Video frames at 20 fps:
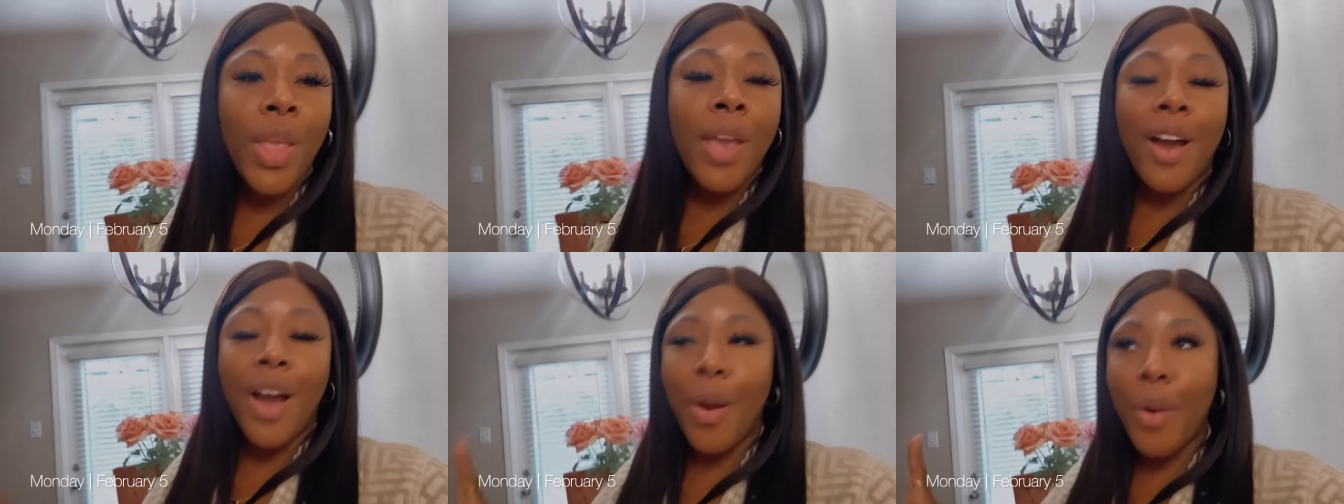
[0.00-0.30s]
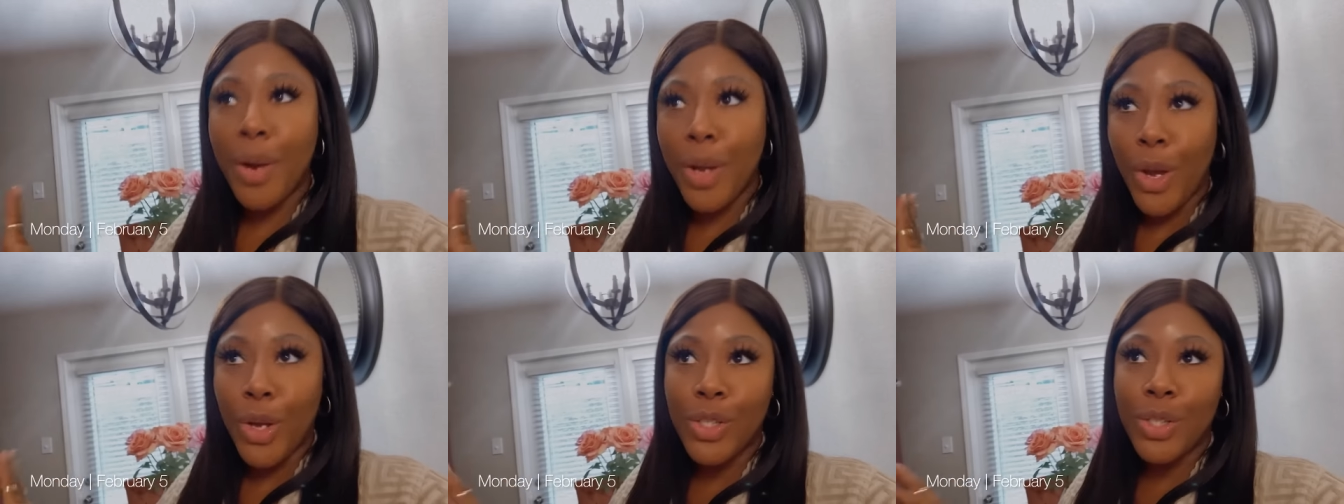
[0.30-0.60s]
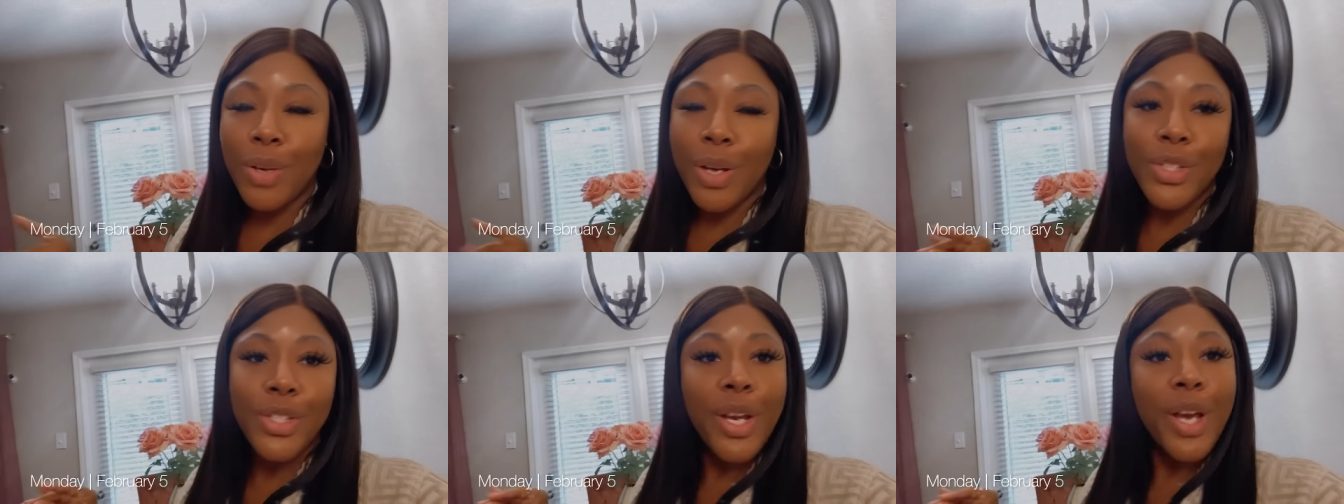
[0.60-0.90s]
All right, y'all.
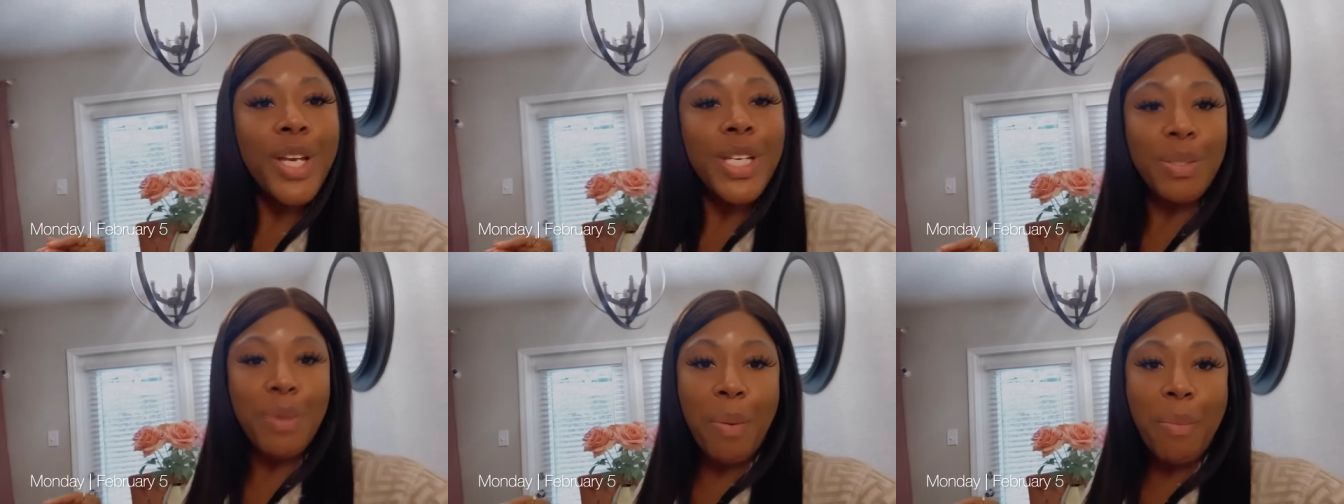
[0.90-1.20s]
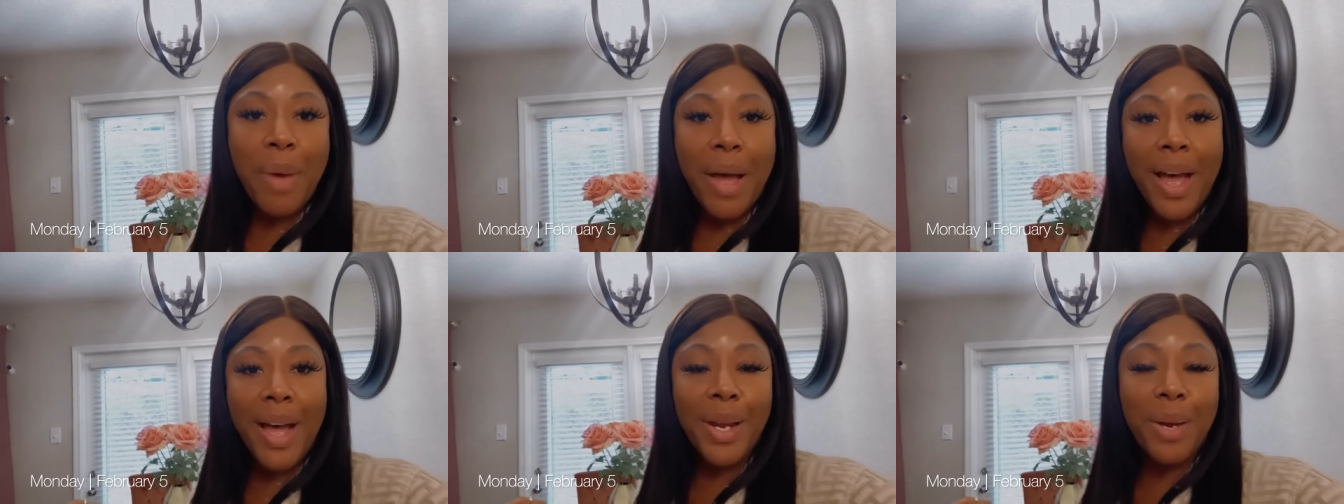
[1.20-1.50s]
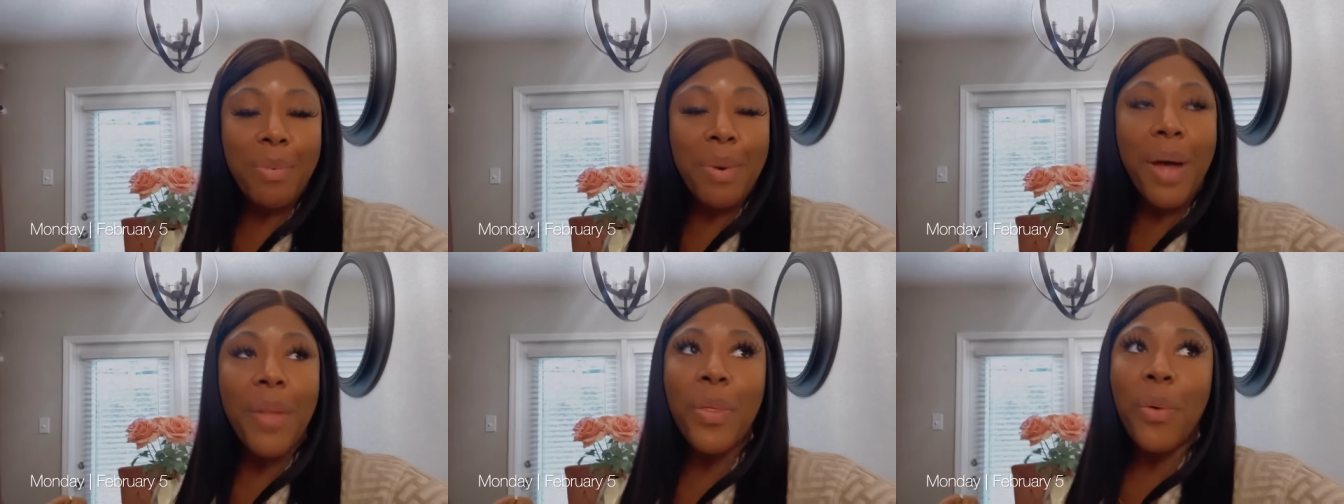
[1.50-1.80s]
So I changed my mind
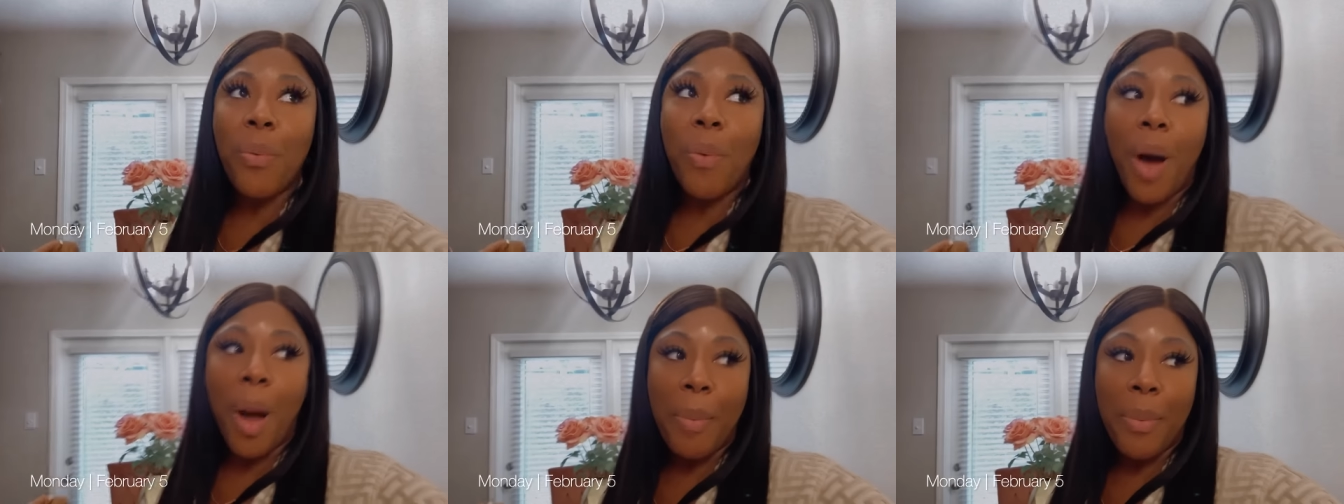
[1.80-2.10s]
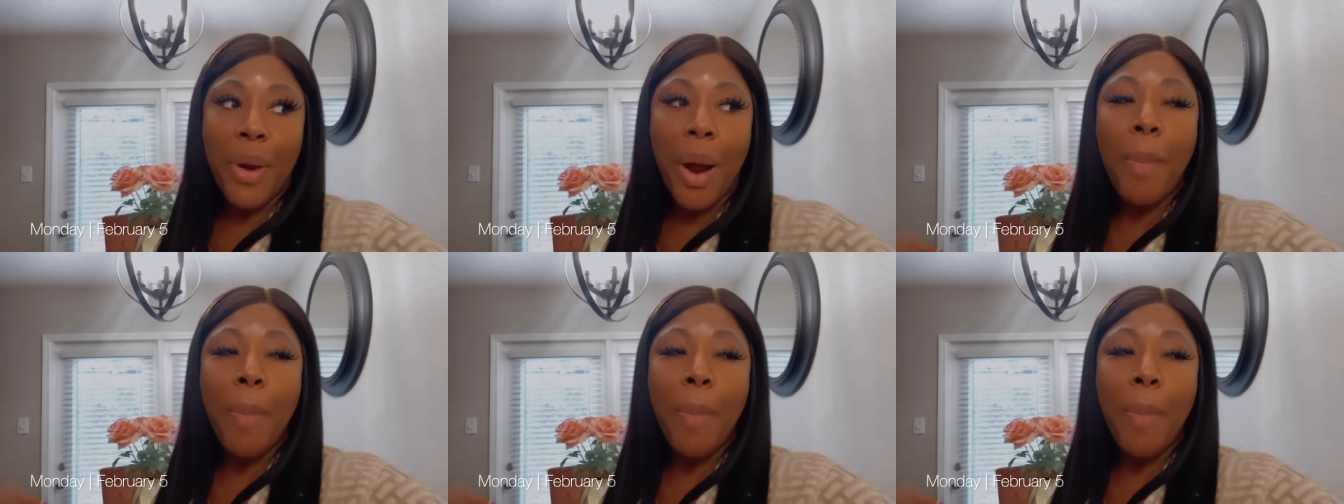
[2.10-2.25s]
about the Whopper.